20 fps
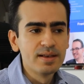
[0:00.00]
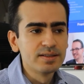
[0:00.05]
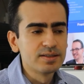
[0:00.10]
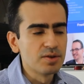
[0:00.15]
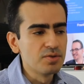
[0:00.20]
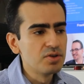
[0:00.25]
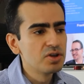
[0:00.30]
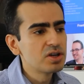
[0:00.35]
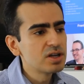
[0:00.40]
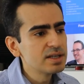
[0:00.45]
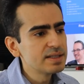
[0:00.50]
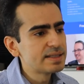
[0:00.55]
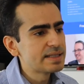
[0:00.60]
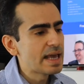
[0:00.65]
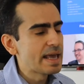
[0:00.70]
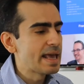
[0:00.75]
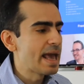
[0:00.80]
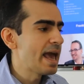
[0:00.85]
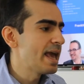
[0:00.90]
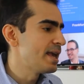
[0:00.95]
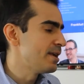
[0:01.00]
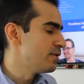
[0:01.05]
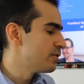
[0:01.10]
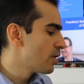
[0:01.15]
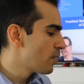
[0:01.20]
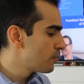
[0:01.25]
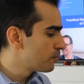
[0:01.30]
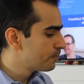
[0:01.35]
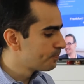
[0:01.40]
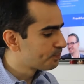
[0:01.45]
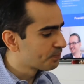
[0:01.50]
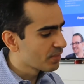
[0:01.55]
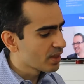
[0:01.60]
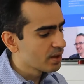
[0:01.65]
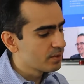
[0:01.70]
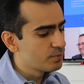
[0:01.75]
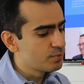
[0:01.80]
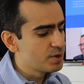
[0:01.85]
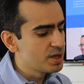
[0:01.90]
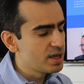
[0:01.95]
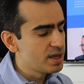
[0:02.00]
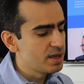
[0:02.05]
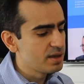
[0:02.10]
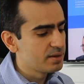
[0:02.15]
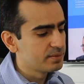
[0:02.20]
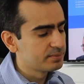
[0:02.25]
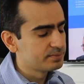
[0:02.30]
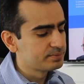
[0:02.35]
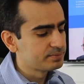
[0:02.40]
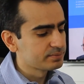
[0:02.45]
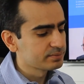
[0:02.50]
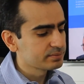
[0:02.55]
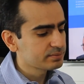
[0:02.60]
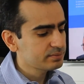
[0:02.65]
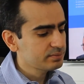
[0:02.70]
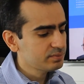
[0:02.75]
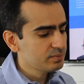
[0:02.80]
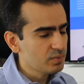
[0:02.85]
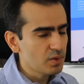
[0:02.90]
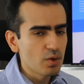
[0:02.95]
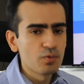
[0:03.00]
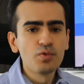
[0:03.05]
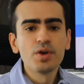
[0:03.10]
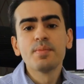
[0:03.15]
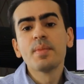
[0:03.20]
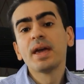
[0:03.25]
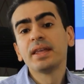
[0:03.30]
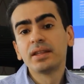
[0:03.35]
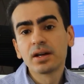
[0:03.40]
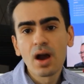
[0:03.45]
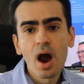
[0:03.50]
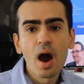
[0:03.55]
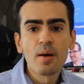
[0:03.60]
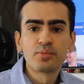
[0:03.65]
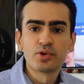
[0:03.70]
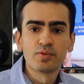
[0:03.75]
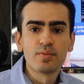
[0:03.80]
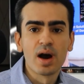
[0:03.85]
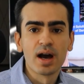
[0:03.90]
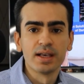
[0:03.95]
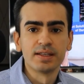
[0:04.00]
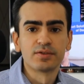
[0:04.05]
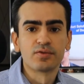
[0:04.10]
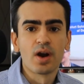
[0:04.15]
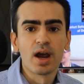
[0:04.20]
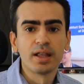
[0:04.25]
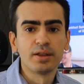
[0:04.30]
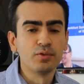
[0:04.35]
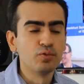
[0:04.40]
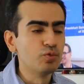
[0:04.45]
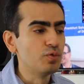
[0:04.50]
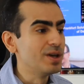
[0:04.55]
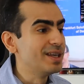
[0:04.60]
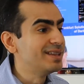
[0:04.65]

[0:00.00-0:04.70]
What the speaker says: So you could say, hey, you know, we made a compromise, right?